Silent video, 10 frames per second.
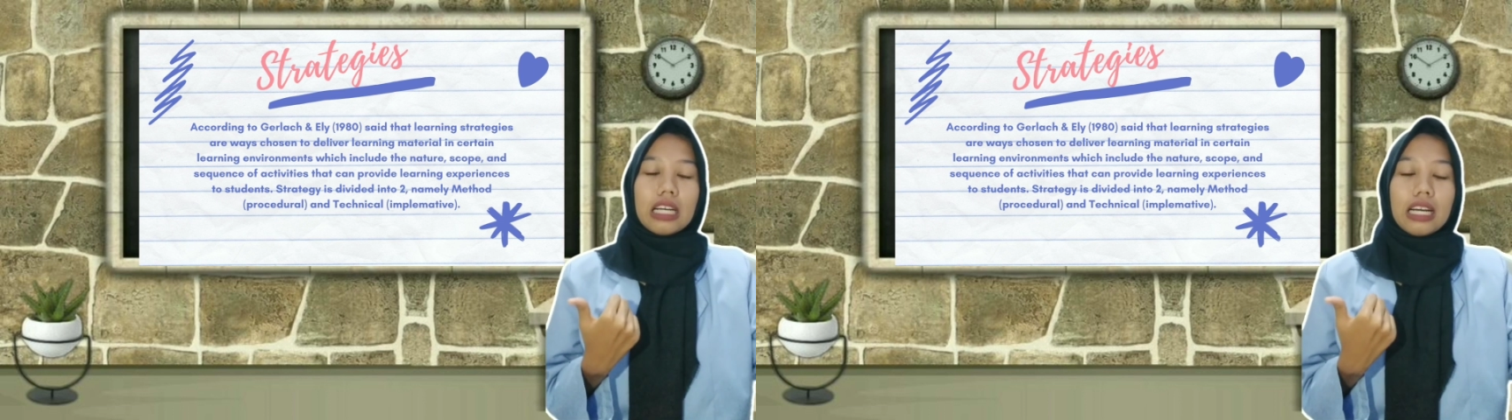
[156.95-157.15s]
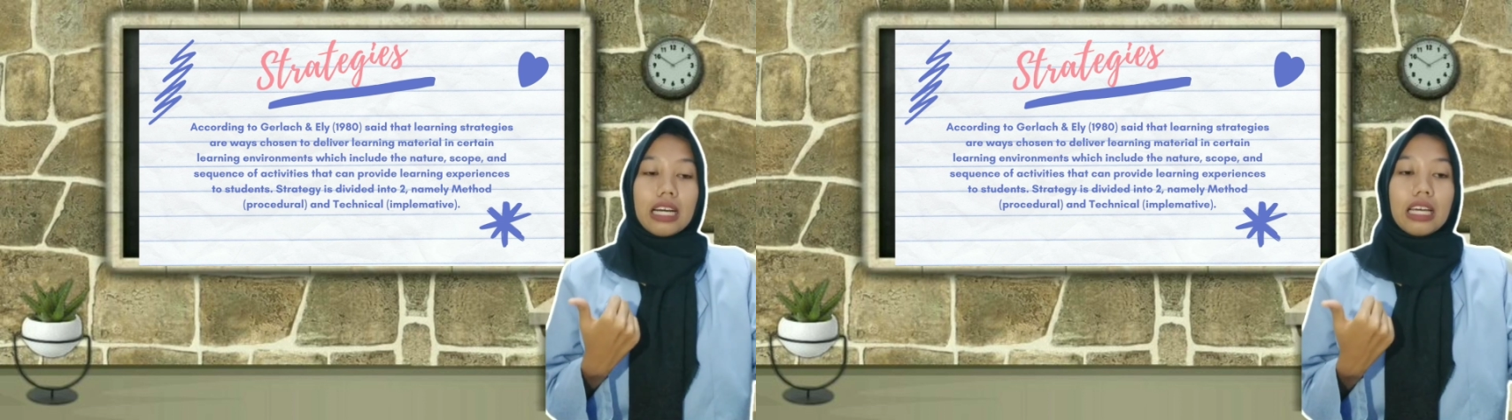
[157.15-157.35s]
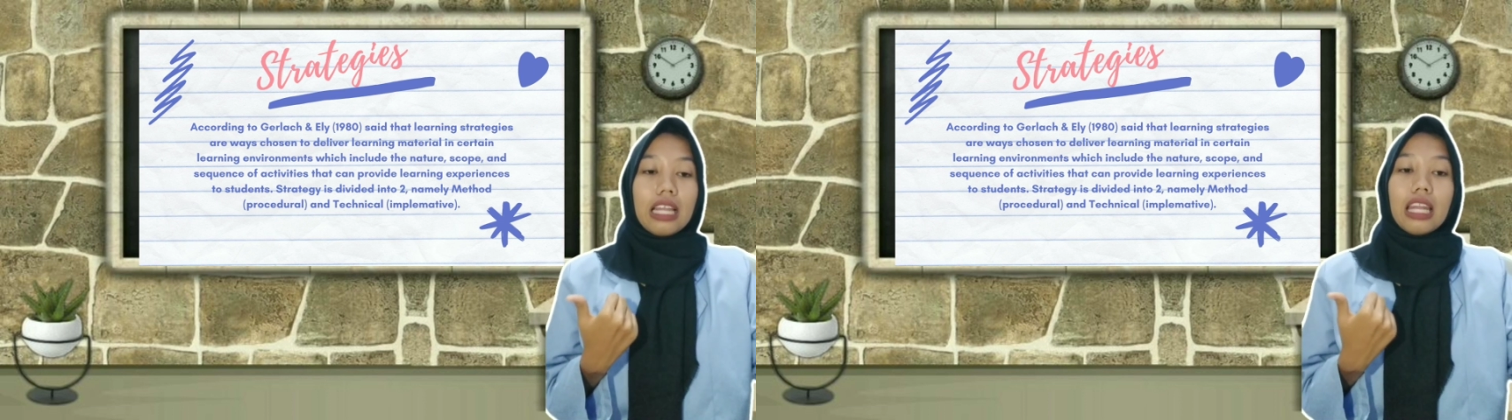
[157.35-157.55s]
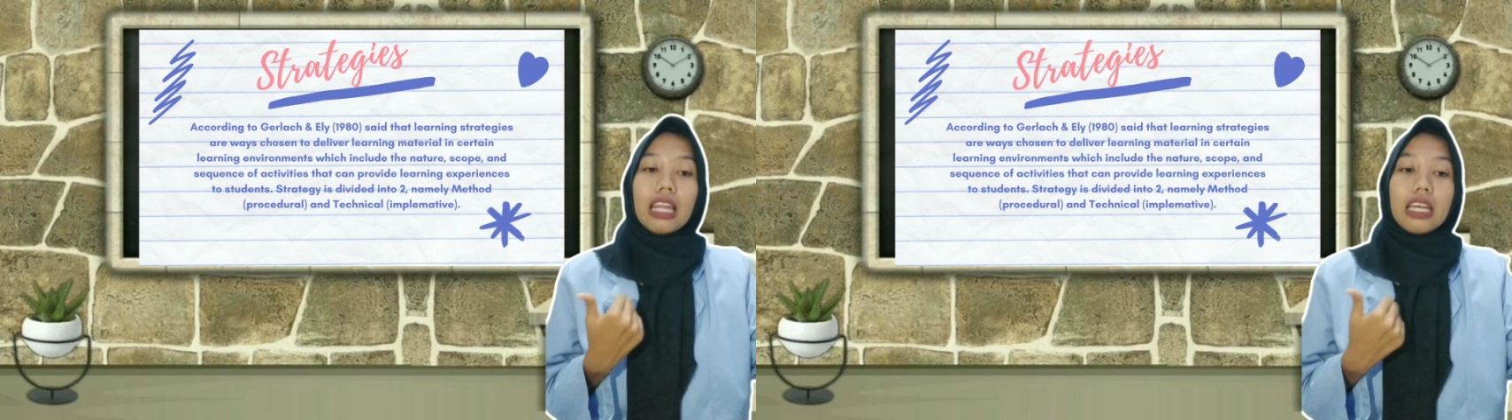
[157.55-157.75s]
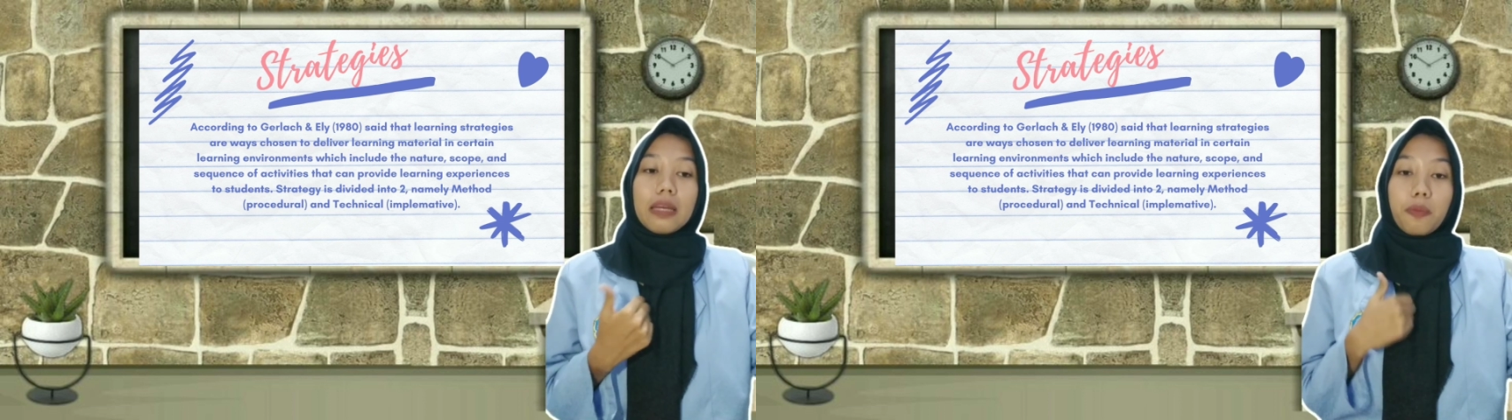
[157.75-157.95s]
kind
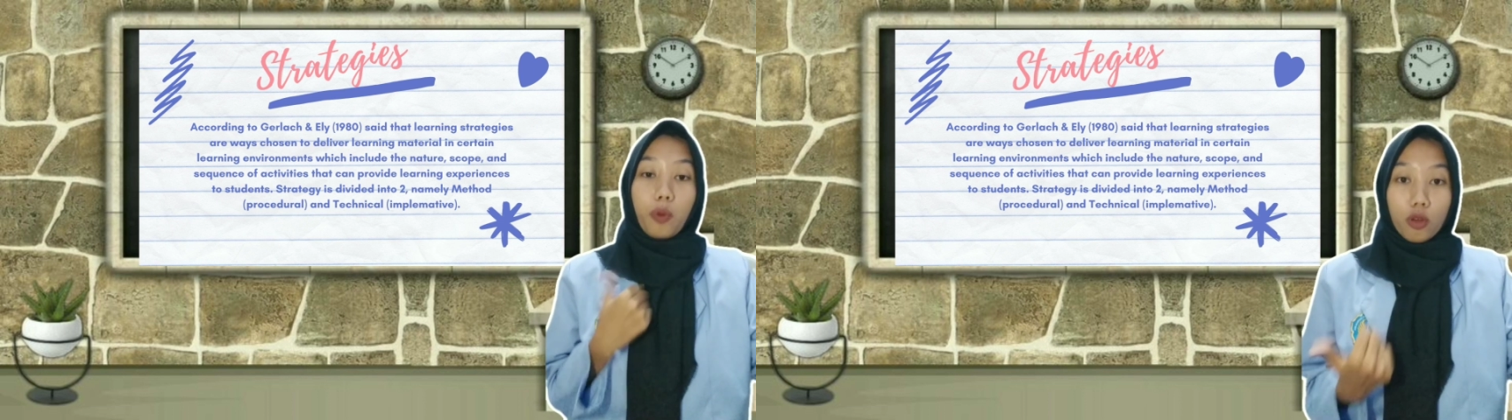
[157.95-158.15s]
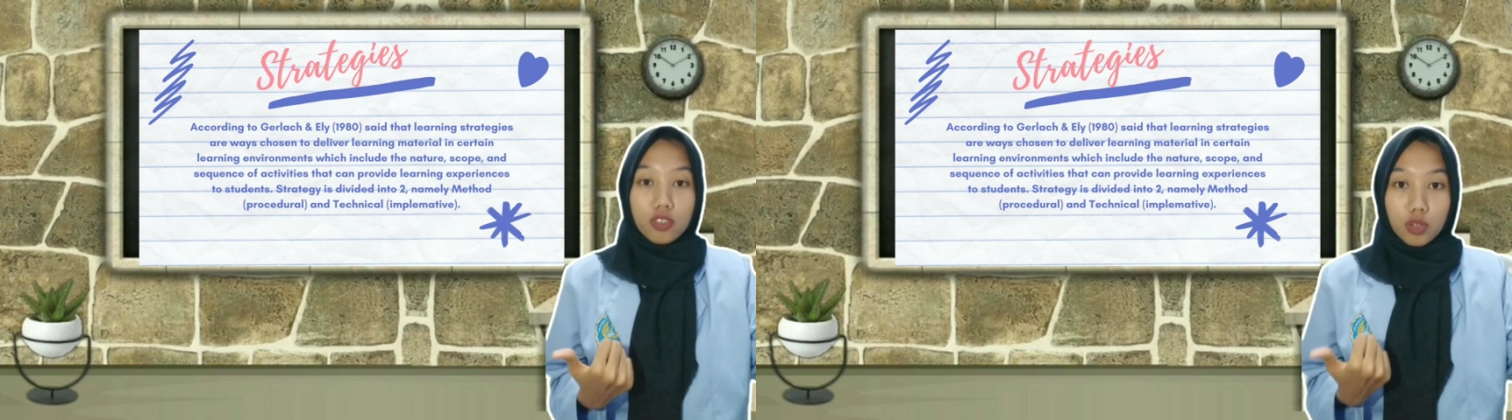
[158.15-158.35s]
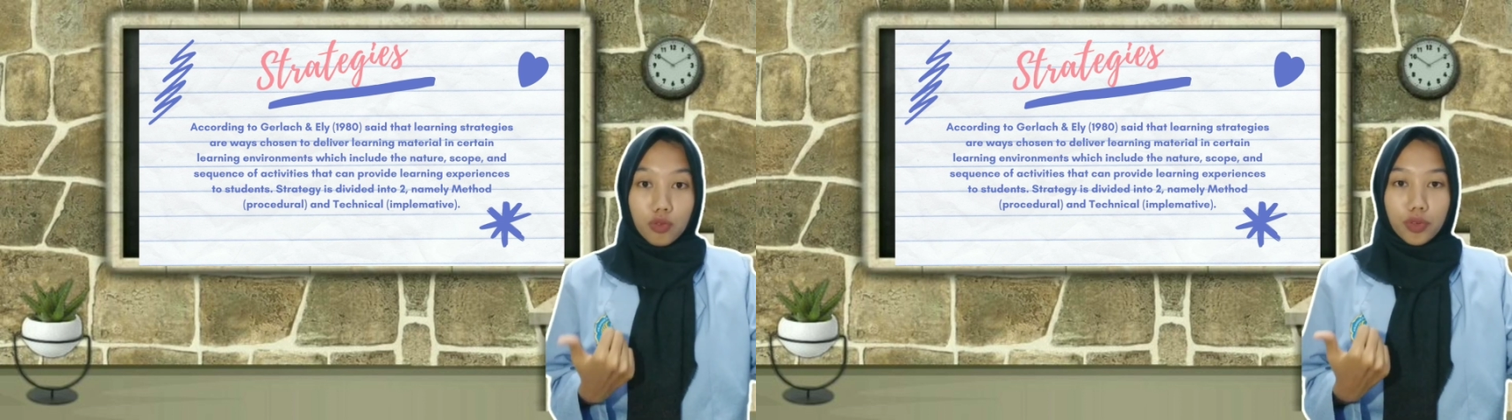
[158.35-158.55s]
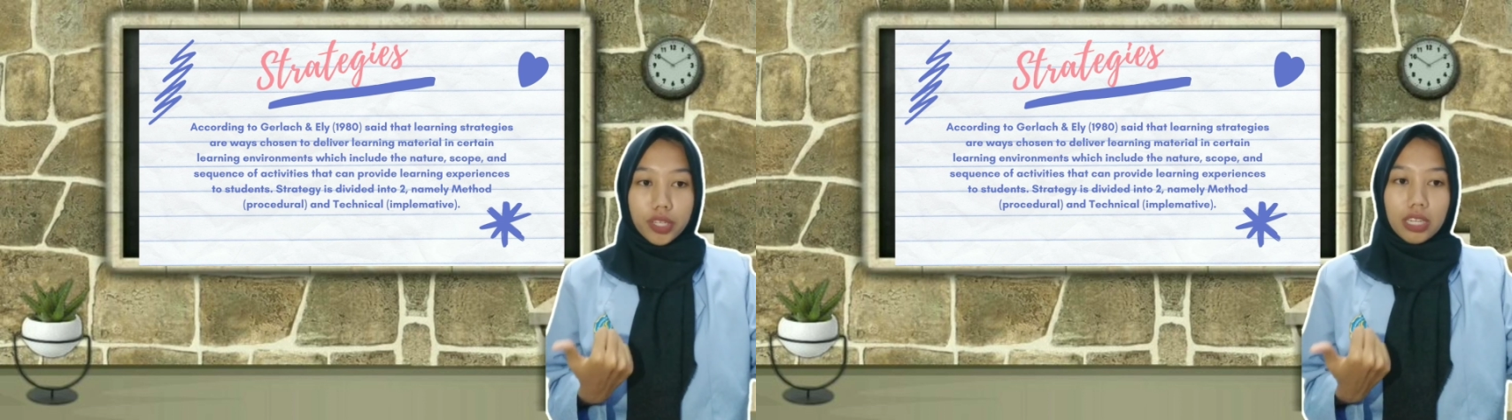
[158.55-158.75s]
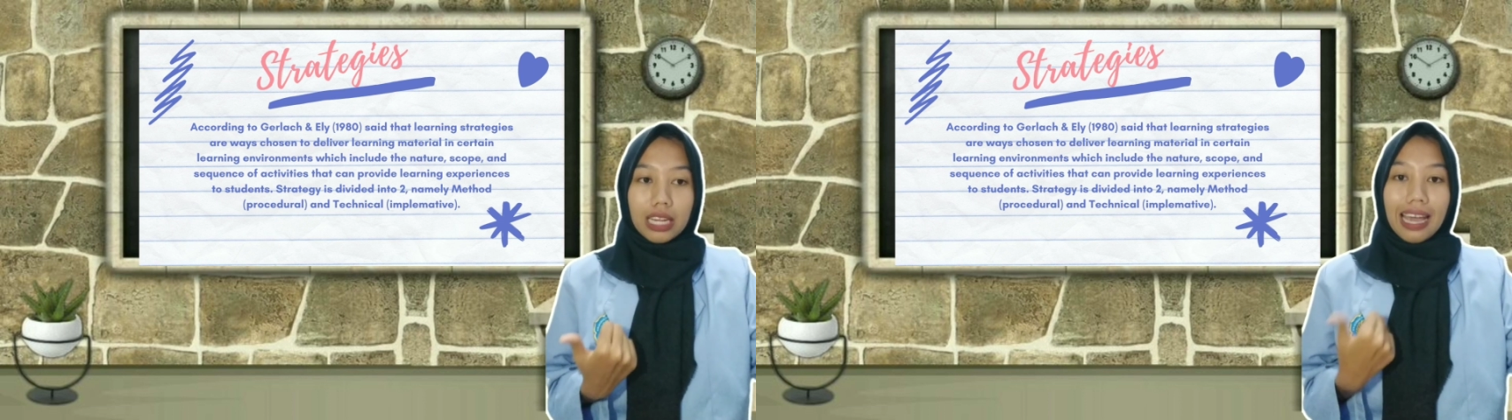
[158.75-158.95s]
like
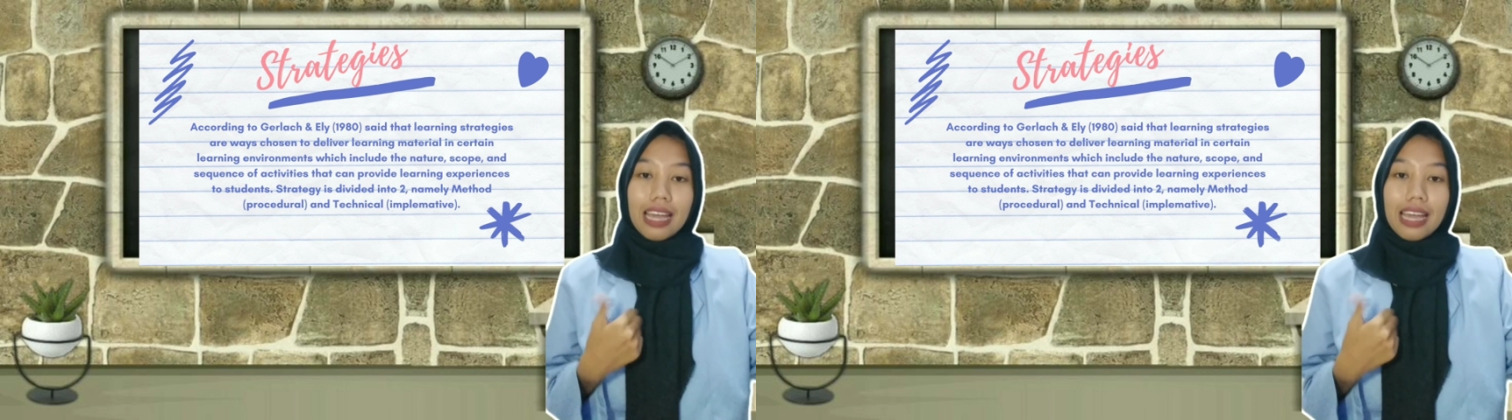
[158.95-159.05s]
procedural,